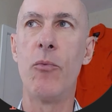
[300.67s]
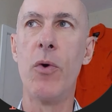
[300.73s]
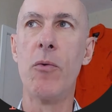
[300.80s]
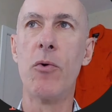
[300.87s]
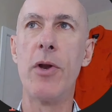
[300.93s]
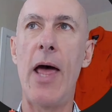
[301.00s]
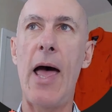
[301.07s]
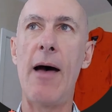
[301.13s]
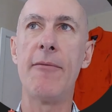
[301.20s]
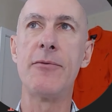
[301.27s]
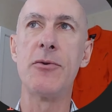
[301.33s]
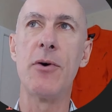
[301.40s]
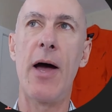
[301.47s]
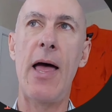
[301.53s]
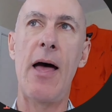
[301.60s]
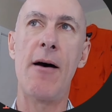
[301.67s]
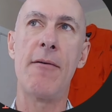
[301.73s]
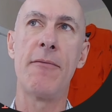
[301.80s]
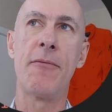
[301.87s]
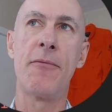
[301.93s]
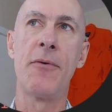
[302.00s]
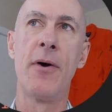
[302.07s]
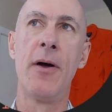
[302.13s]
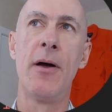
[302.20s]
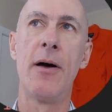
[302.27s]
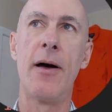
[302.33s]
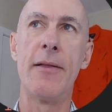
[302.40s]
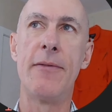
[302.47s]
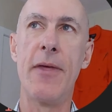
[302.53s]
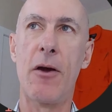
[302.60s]
we would have to have
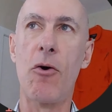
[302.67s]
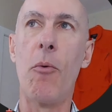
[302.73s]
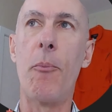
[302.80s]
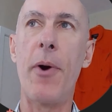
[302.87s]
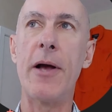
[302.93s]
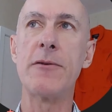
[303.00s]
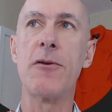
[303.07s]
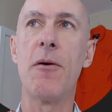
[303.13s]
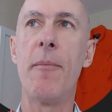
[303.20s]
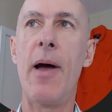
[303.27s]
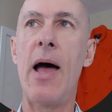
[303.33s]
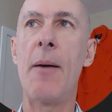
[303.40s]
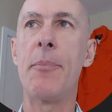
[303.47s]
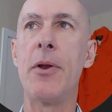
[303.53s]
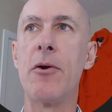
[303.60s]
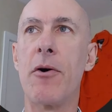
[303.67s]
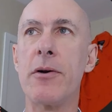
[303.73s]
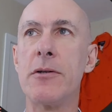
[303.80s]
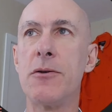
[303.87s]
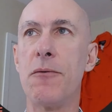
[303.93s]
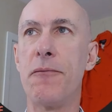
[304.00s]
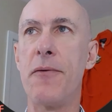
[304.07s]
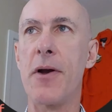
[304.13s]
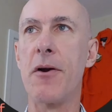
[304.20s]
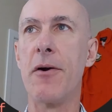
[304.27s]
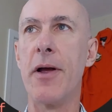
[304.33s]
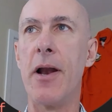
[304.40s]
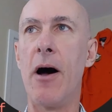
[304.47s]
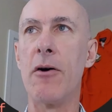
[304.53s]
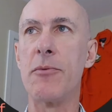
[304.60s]
the compressor map in order to
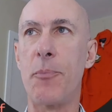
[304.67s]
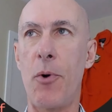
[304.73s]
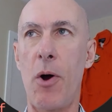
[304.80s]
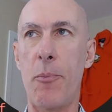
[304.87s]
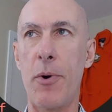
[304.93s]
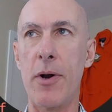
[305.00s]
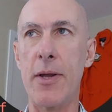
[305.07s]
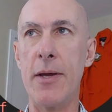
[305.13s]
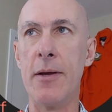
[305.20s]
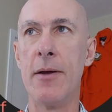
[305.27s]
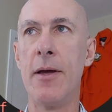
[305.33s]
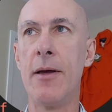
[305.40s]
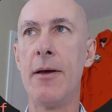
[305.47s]
figure it out properly.